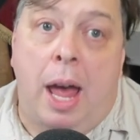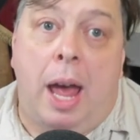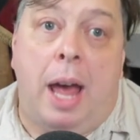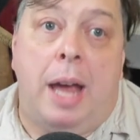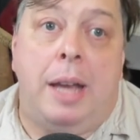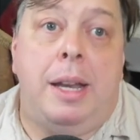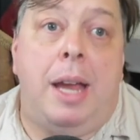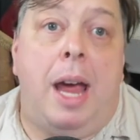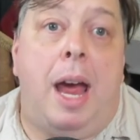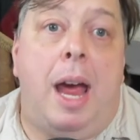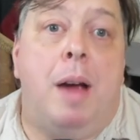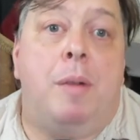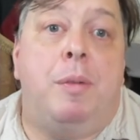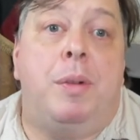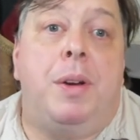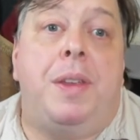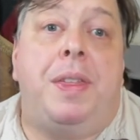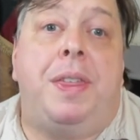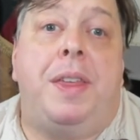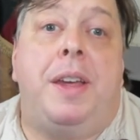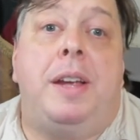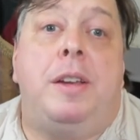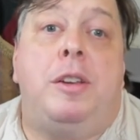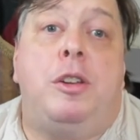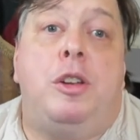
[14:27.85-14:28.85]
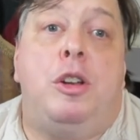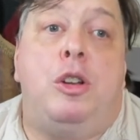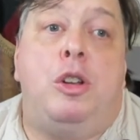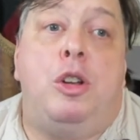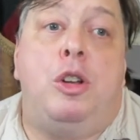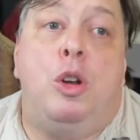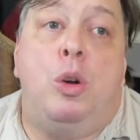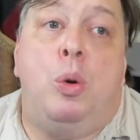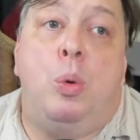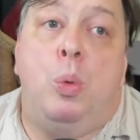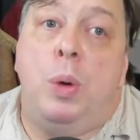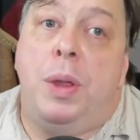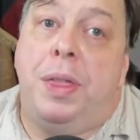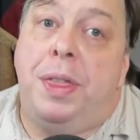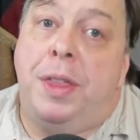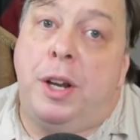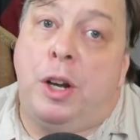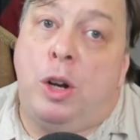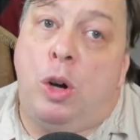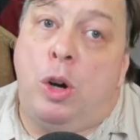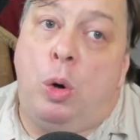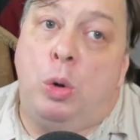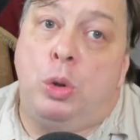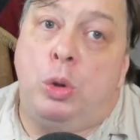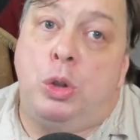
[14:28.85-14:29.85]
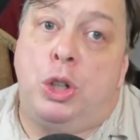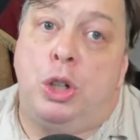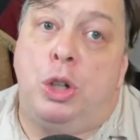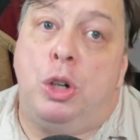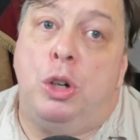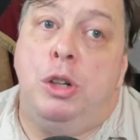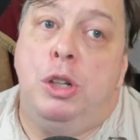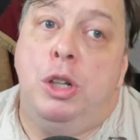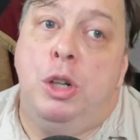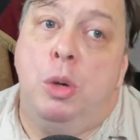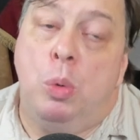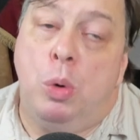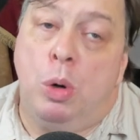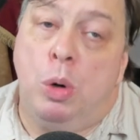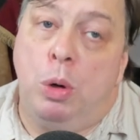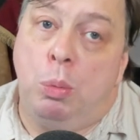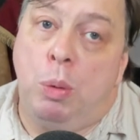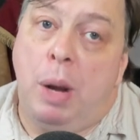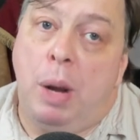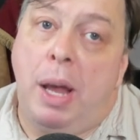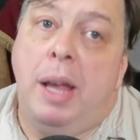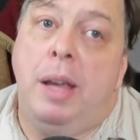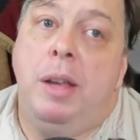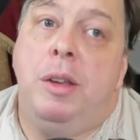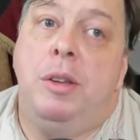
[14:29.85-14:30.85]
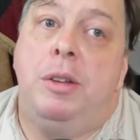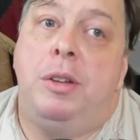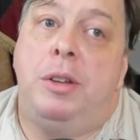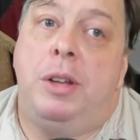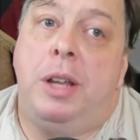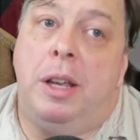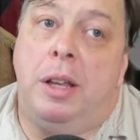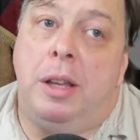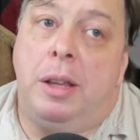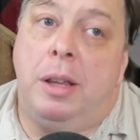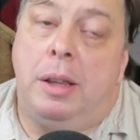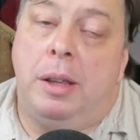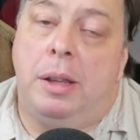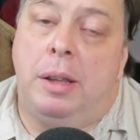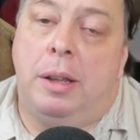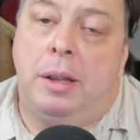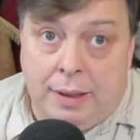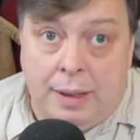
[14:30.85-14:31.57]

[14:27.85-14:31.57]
and everything to do with the culture you were raised in.